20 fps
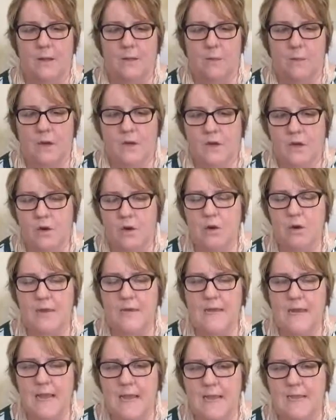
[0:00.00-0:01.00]
We
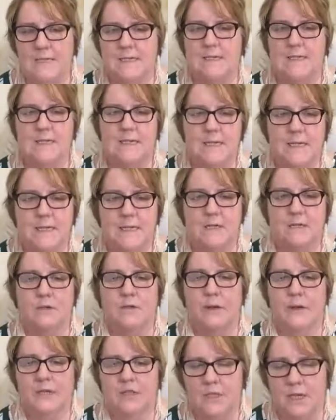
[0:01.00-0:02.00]
don't need to dig into
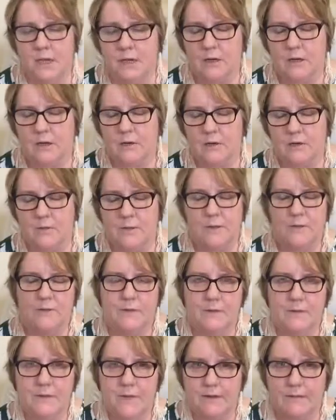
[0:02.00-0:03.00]
our shadow
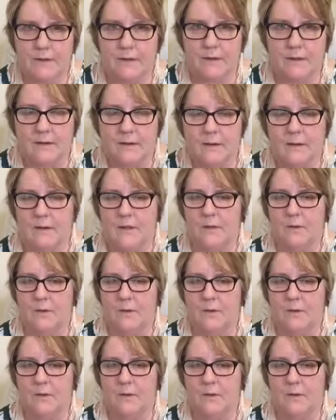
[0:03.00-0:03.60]
24/7.